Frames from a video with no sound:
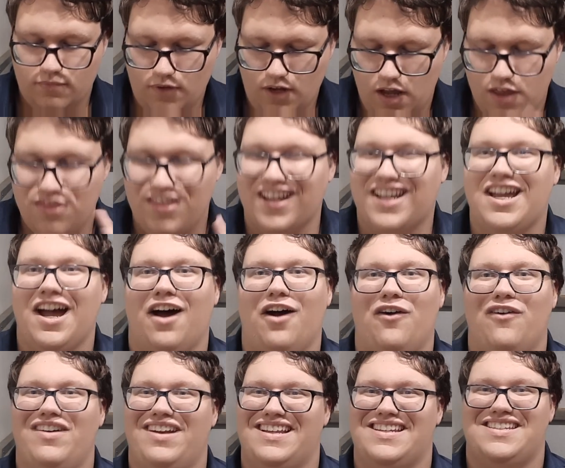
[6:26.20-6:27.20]
the
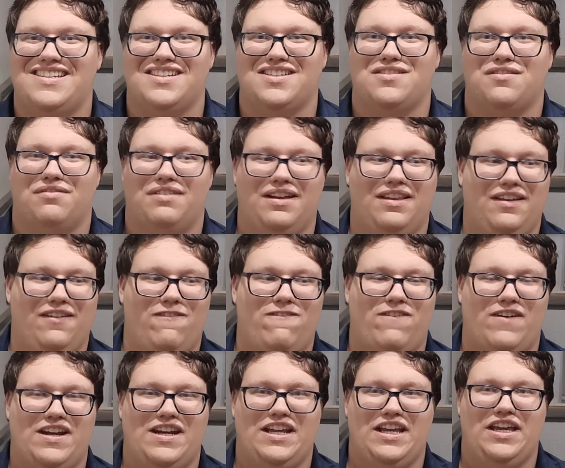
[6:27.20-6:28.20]
cone is just really
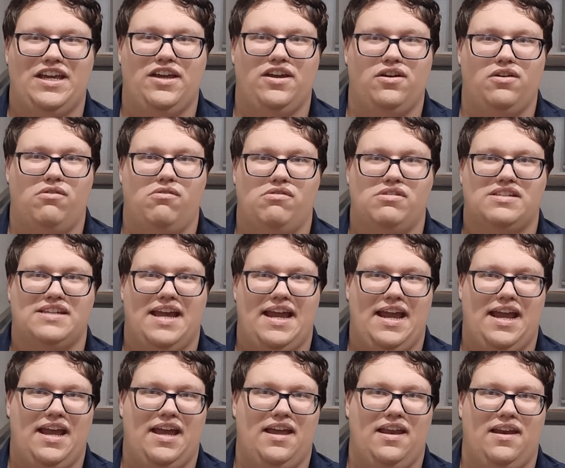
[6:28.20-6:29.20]
fun to use,
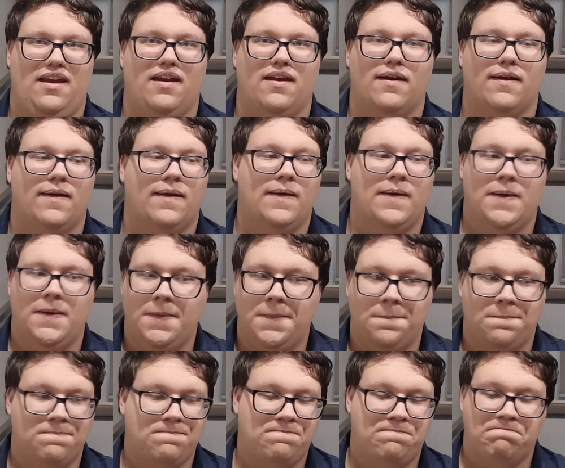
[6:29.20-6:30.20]
and
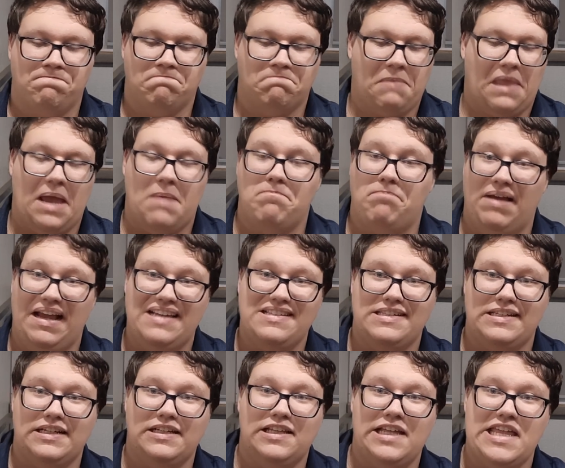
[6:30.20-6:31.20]

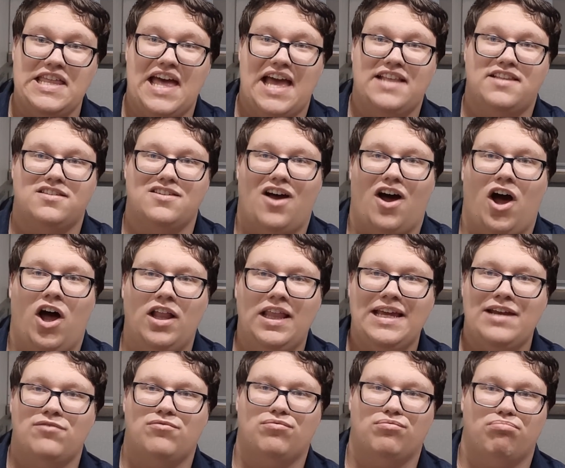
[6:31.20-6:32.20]
basically that's all
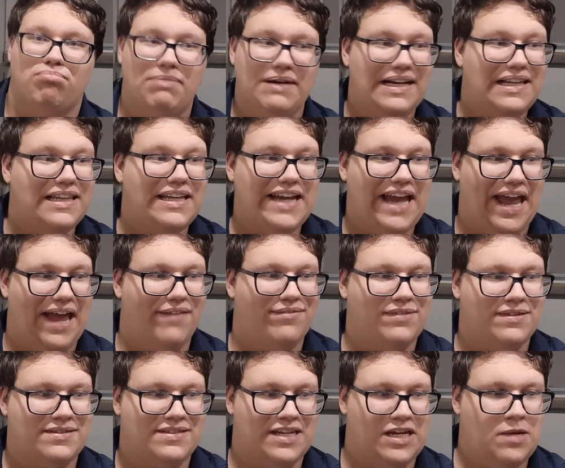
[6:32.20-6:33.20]
I really have
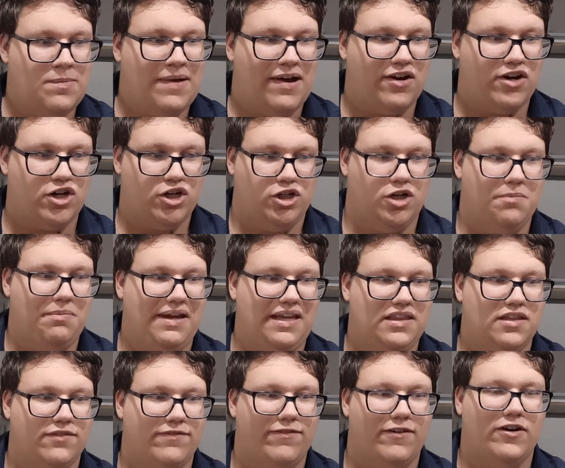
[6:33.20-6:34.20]
to say about Kirby and
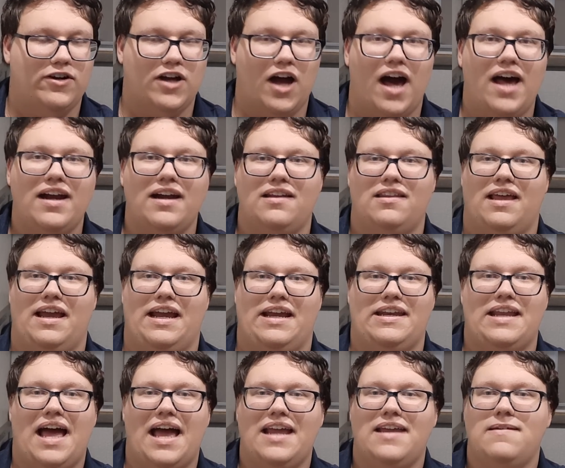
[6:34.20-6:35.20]
the Forgotten
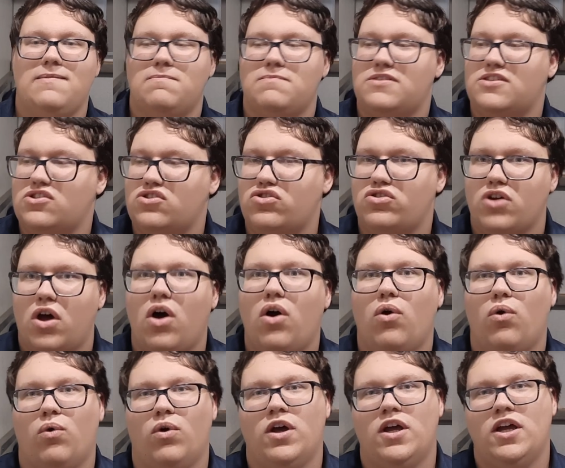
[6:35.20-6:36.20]
Land. I am so